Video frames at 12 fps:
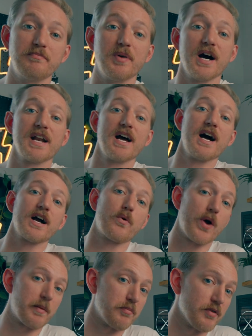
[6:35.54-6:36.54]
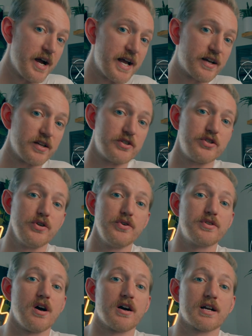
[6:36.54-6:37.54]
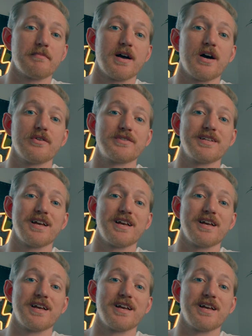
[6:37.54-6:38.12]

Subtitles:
but quick break to talk about